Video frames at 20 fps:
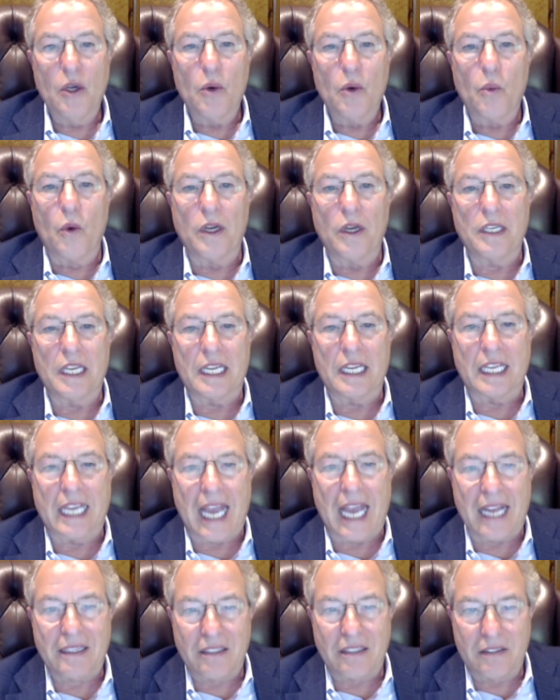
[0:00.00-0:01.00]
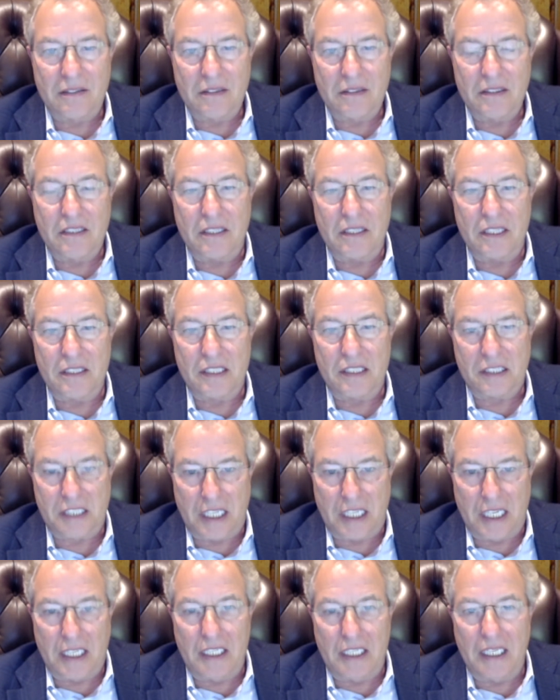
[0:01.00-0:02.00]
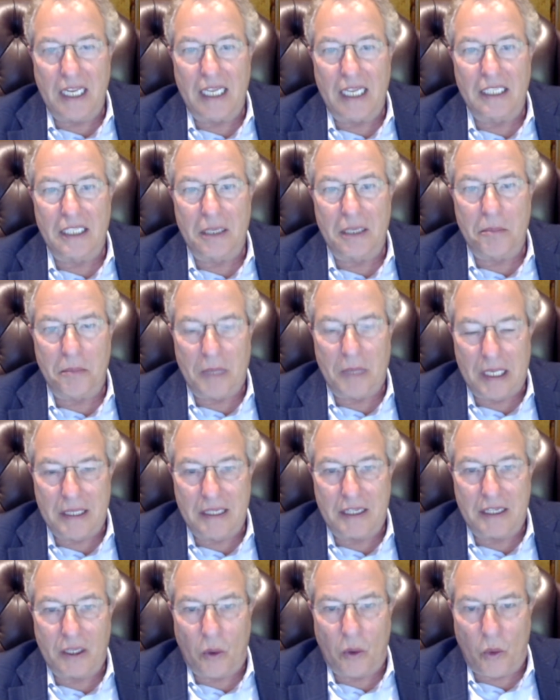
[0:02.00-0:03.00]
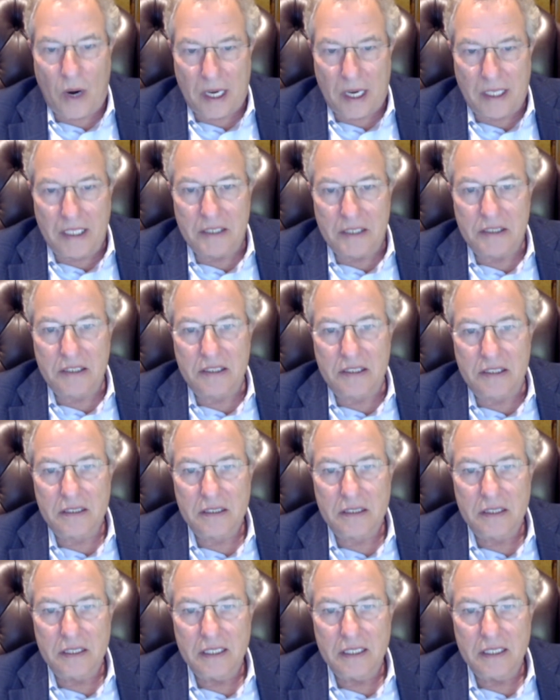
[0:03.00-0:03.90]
when you get to the scene and you meet the witness,